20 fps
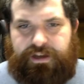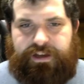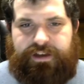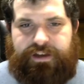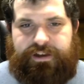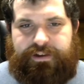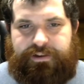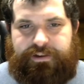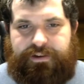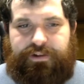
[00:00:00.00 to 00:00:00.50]

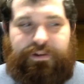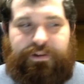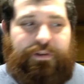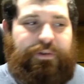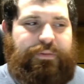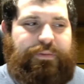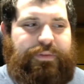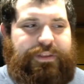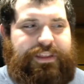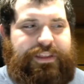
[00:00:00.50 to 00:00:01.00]
girl
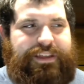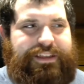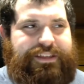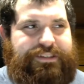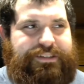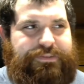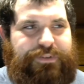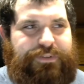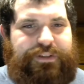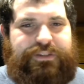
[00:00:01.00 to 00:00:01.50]
that he's
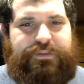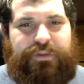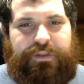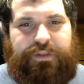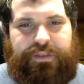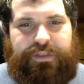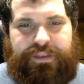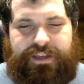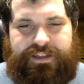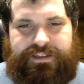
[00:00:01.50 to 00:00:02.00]
friends
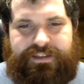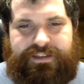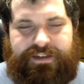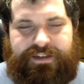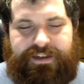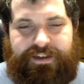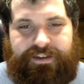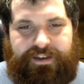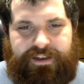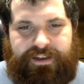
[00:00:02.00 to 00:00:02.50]
with
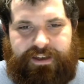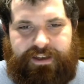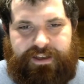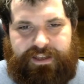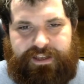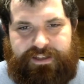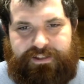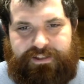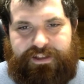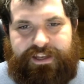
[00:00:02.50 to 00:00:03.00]
that
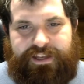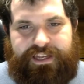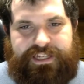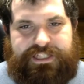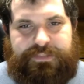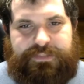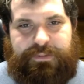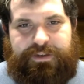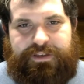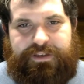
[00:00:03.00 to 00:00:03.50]
he likes,
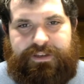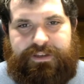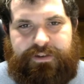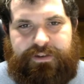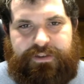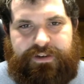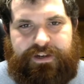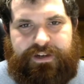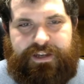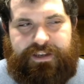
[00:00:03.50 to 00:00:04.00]
but
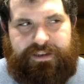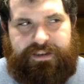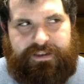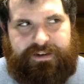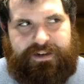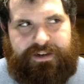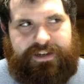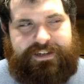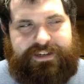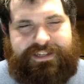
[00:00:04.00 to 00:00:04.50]
they're
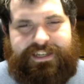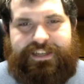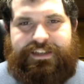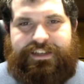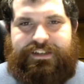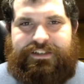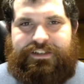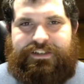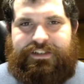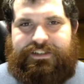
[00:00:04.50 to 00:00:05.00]
not
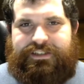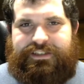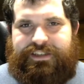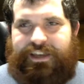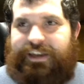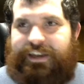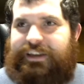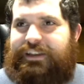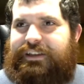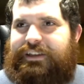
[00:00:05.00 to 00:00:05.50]
dating just
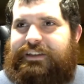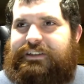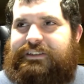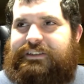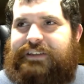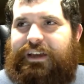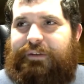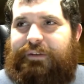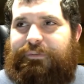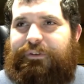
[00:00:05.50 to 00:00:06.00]
yet. He's
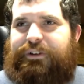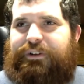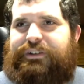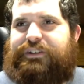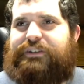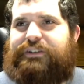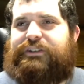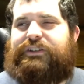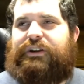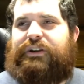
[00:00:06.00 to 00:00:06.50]
at first
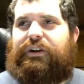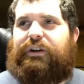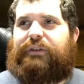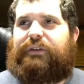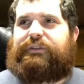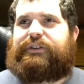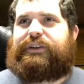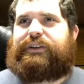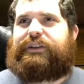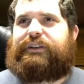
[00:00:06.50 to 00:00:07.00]
unsure if
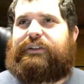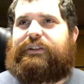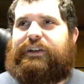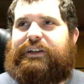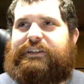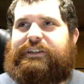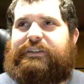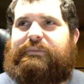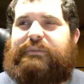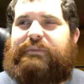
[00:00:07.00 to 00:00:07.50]
she
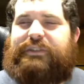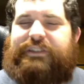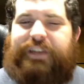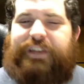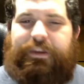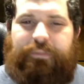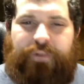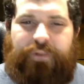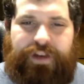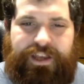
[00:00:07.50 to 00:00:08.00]
likes him the
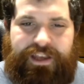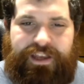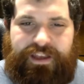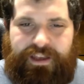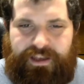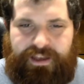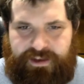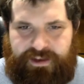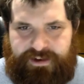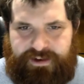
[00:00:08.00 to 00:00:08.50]
same way.
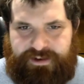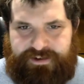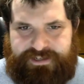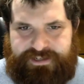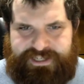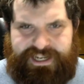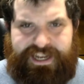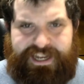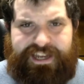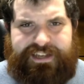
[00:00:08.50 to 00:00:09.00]
Her
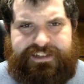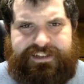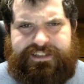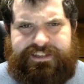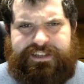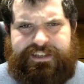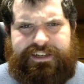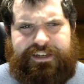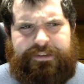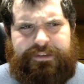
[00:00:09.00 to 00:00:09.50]
dad is
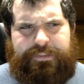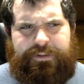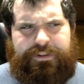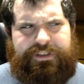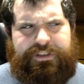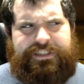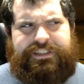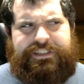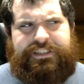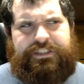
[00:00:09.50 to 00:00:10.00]
like a
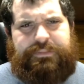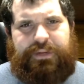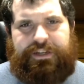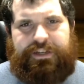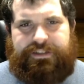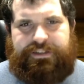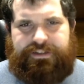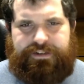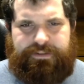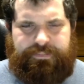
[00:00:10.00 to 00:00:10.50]
police
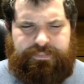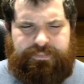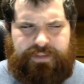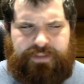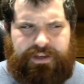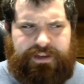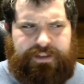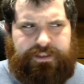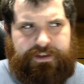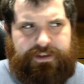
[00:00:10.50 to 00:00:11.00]
inspector.
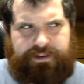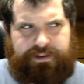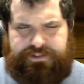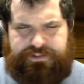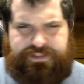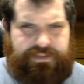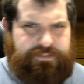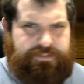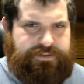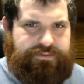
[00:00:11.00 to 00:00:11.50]
The girl's
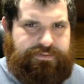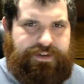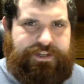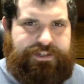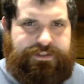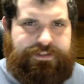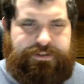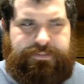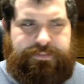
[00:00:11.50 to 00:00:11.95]
name is Rachel,